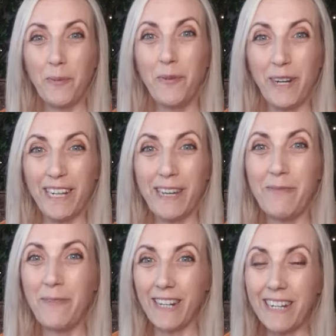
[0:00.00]
really
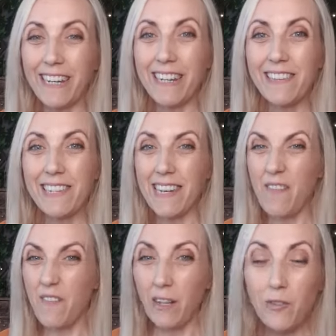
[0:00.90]
willing to
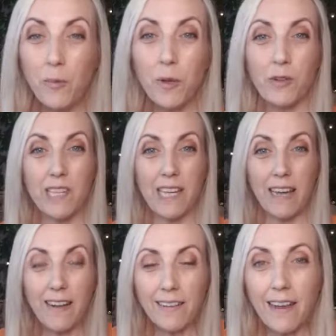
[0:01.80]
get vulnerable, to
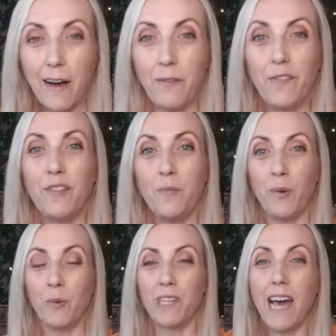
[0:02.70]
get
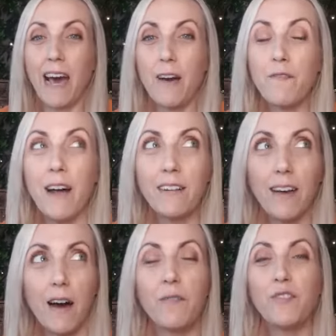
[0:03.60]
uncomfortable, to have
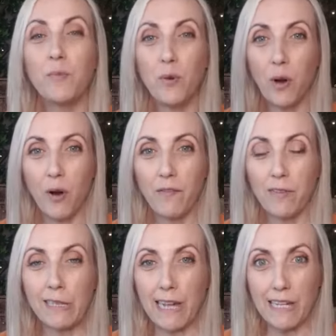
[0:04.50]
uncomfortable
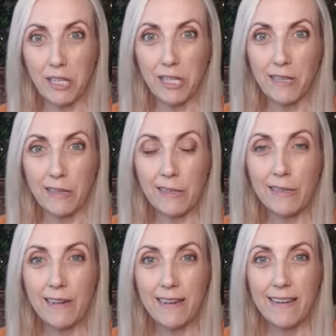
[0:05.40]

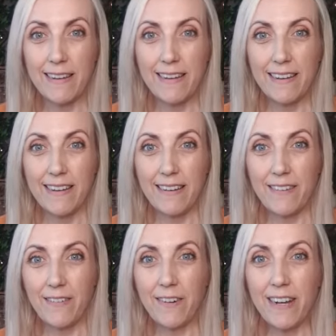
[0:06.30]
conversations,
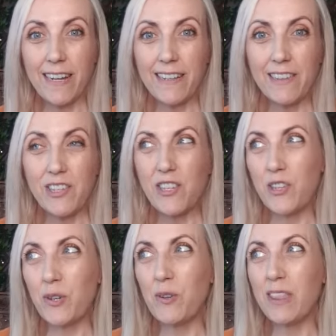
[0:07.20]
right? To
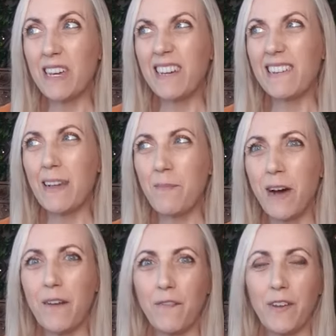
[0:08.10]
do things that
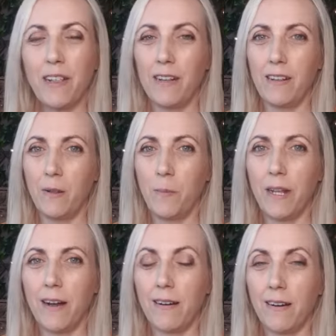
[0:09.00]
might feel a little
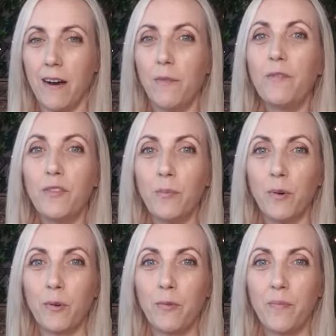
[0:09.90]
bit
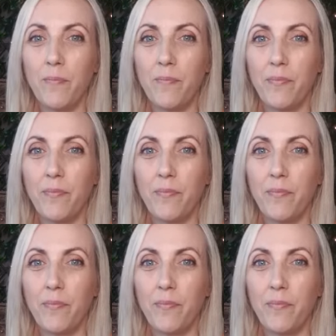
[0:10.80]
uncomfortable.